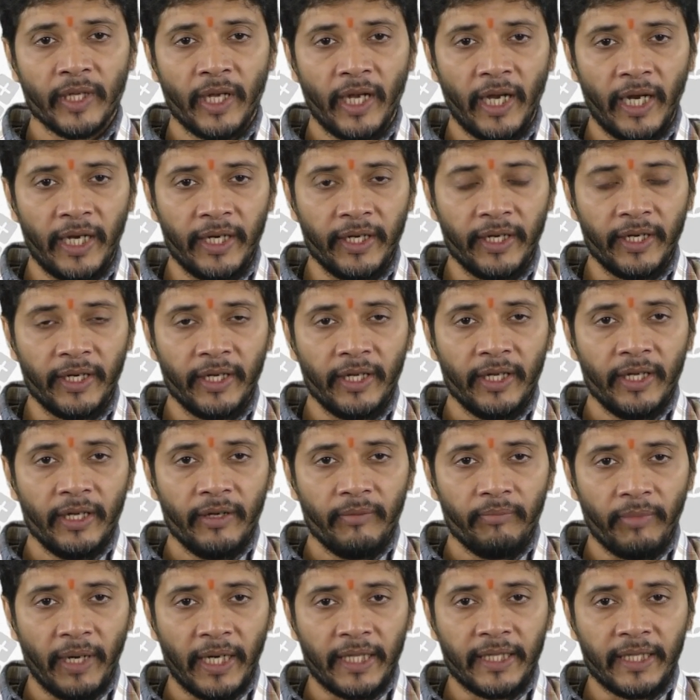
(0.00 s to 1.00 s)
and
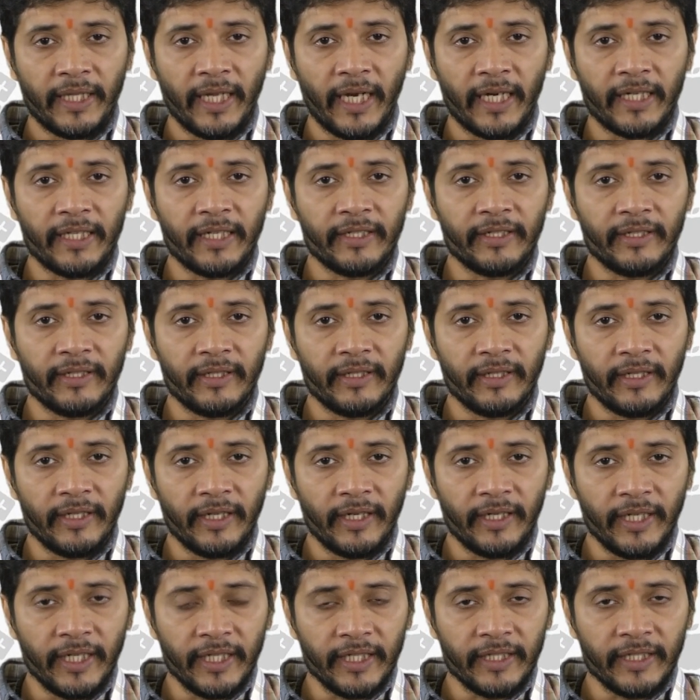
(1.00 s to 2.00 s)
by that the
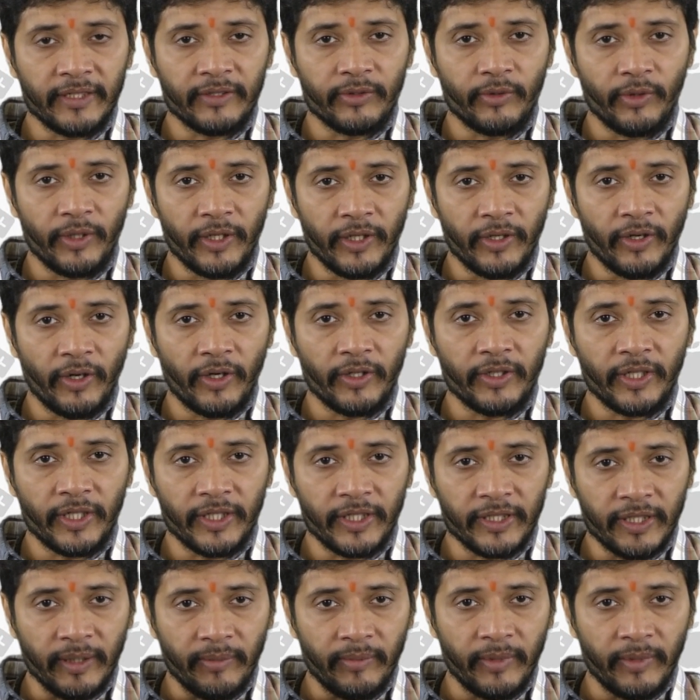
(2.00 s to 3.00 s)
learning is going on, the
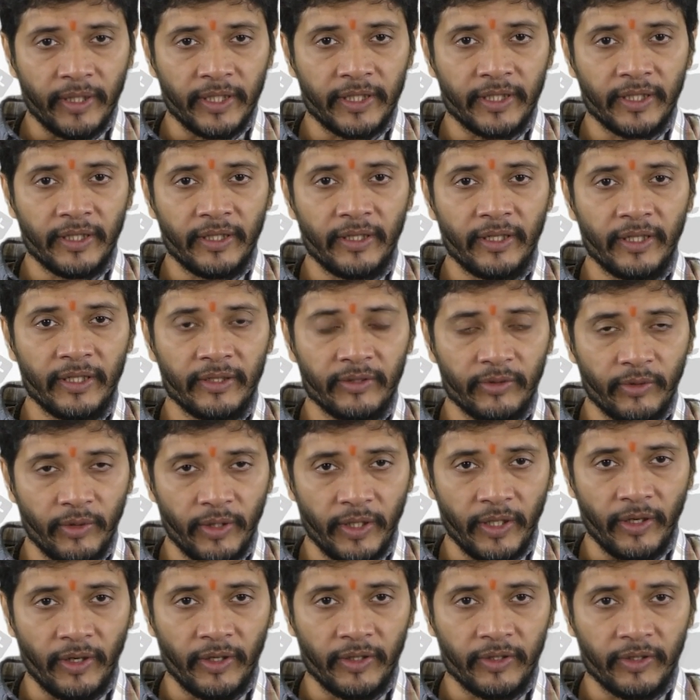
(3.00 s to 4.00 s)
dissemination is
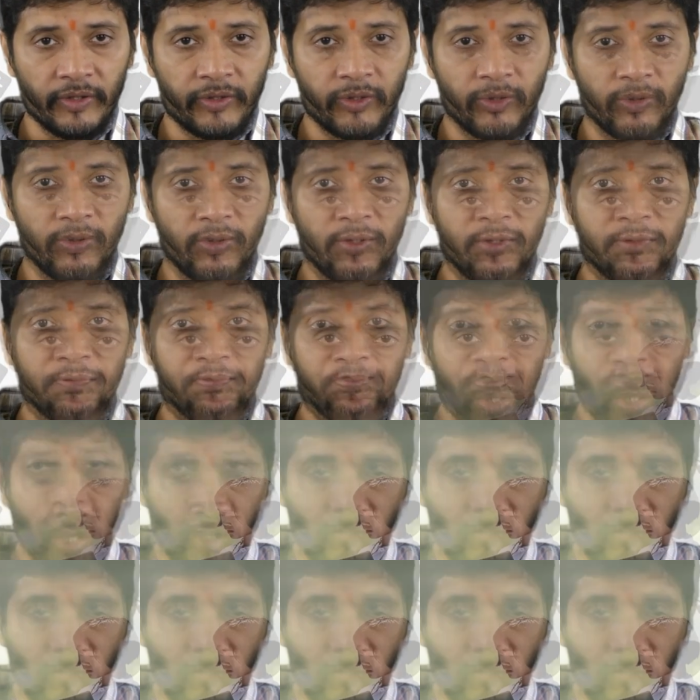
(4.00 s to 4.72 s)
going on. So if